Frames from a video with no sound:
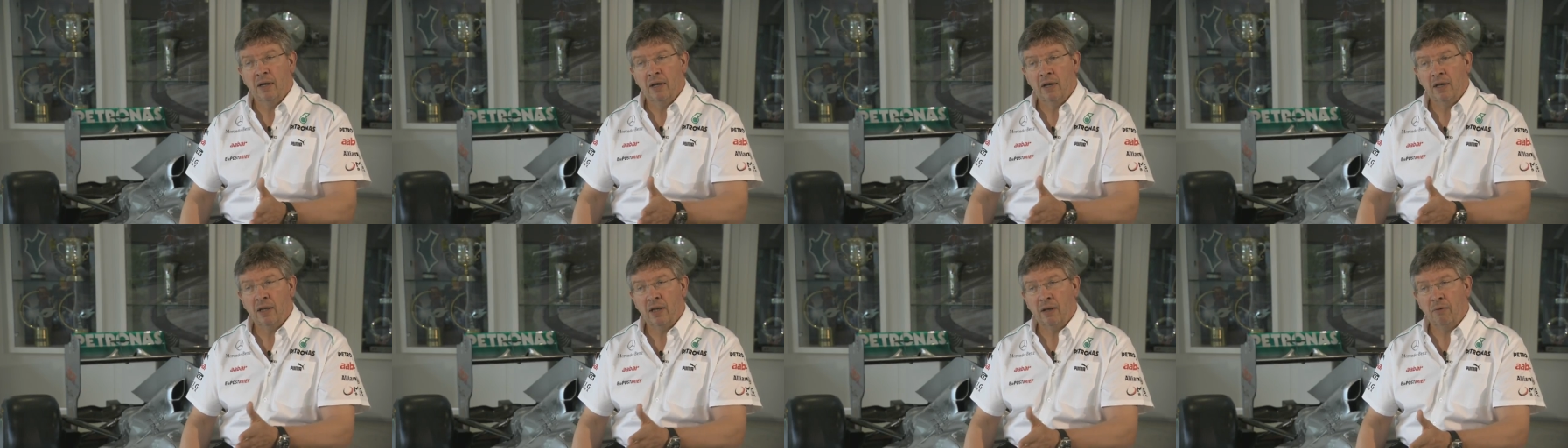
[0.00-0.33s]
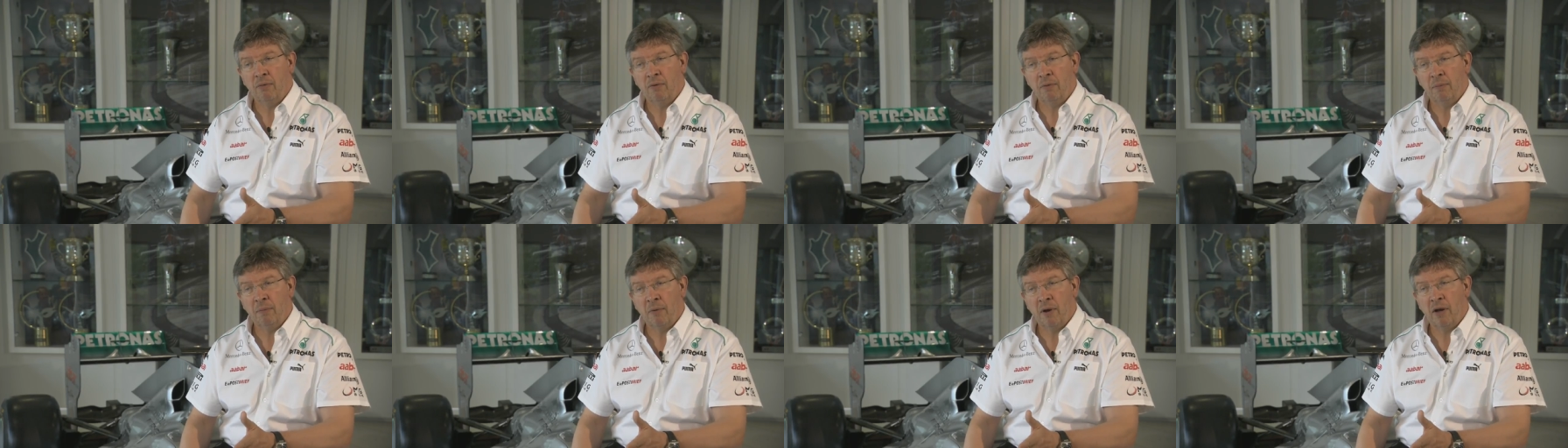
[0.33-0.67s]
And then
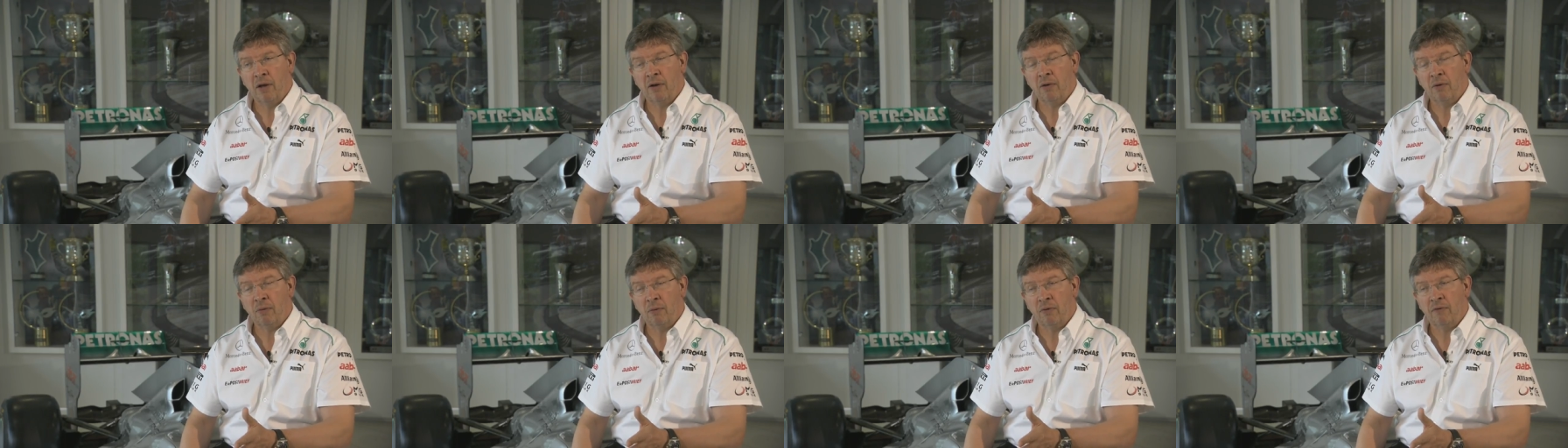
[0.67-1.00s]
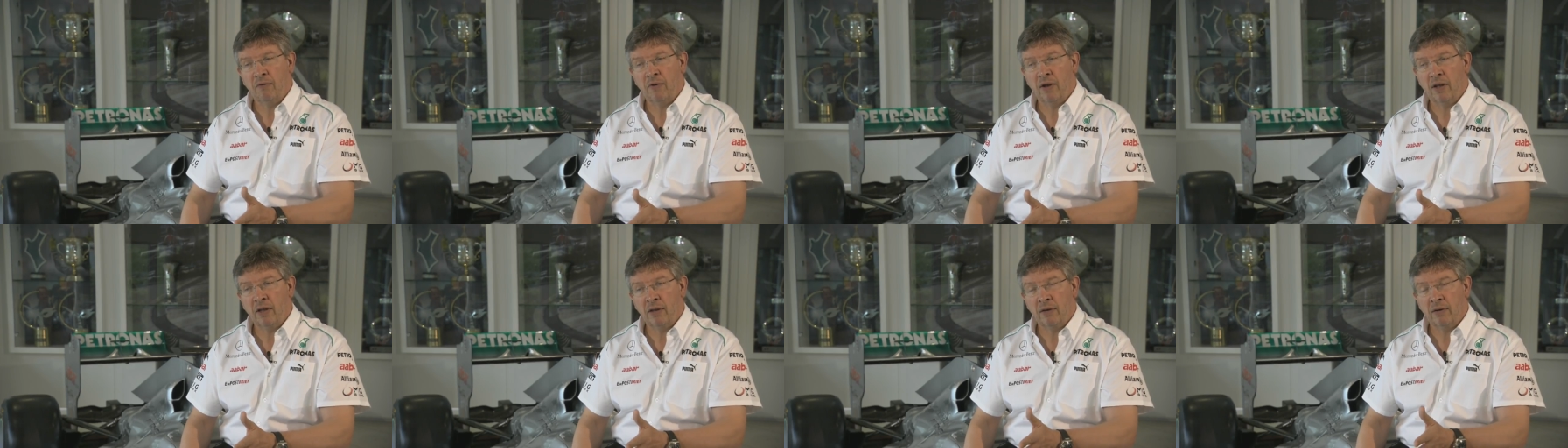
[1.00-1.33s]
with Michael,
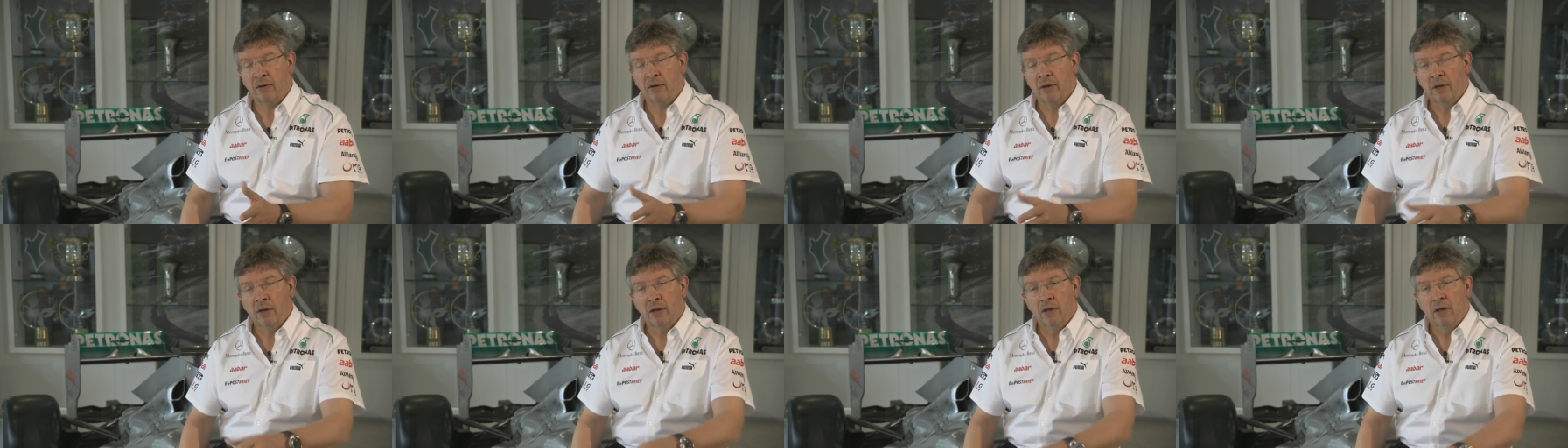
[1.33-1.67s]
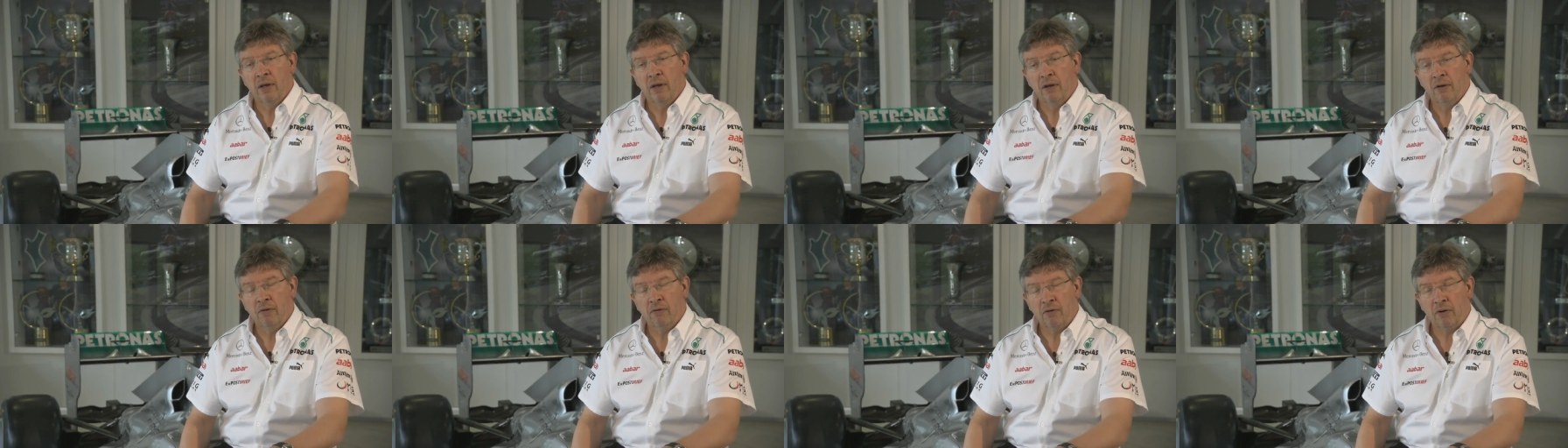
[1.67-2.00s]
we've had
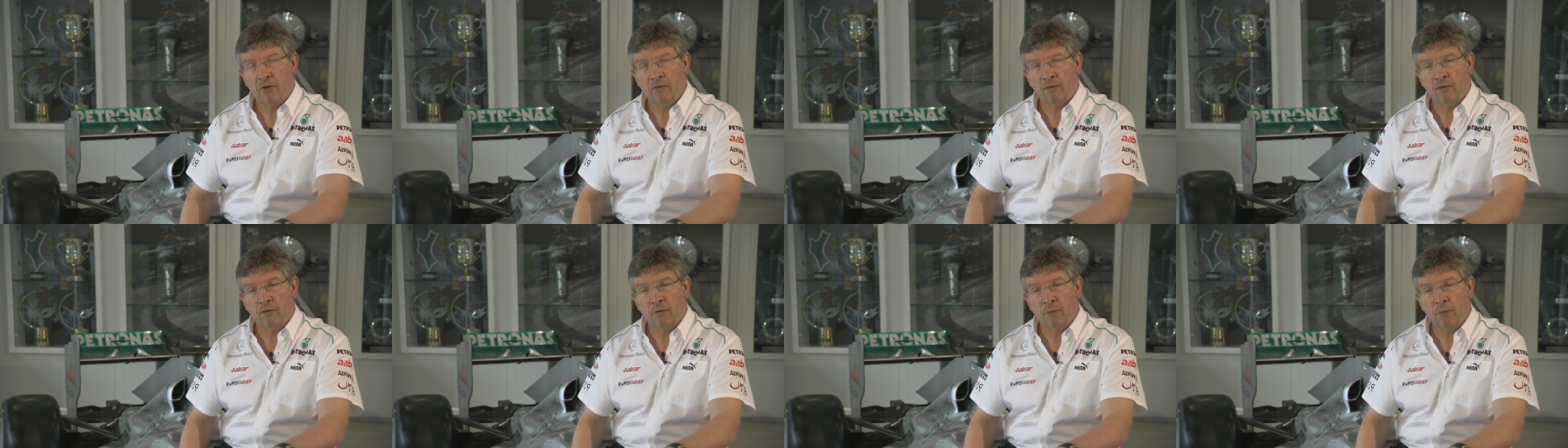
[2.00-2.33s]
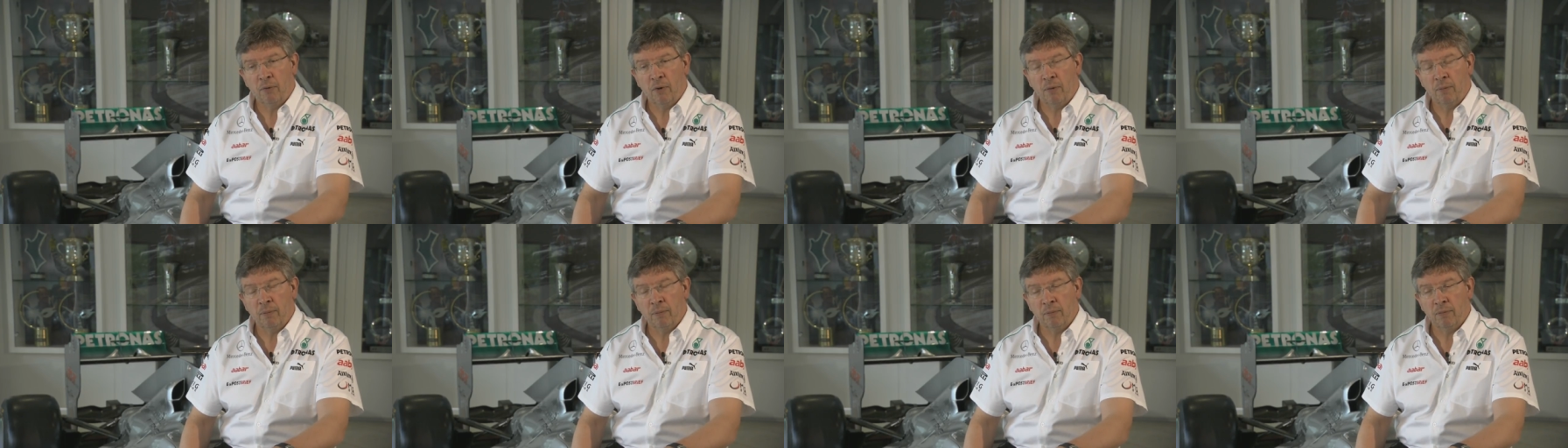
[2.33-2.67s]
three or four
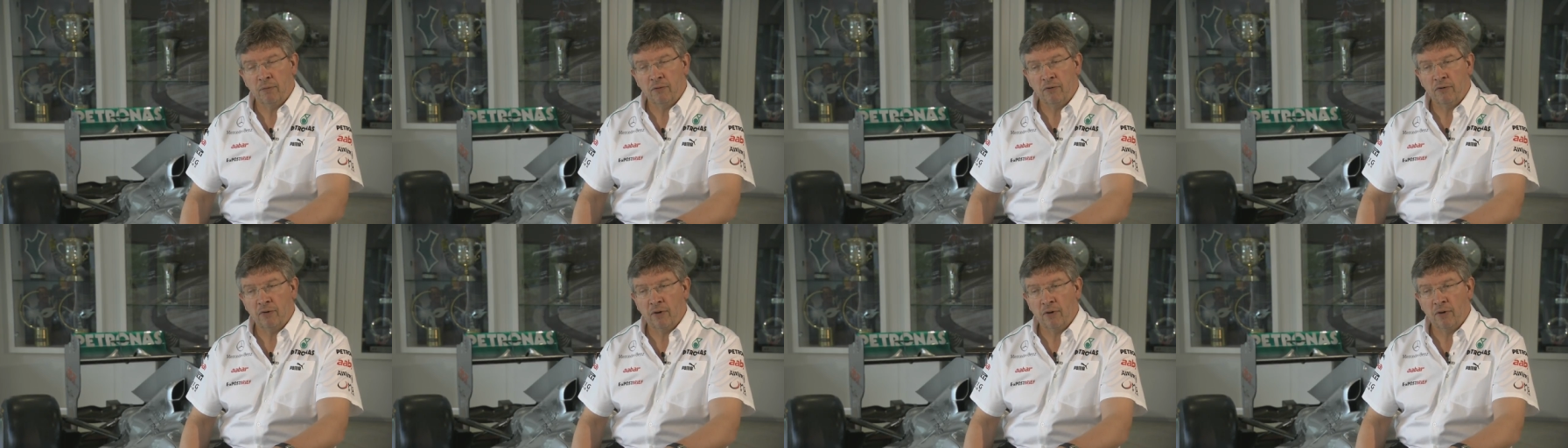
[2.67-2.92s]
problems.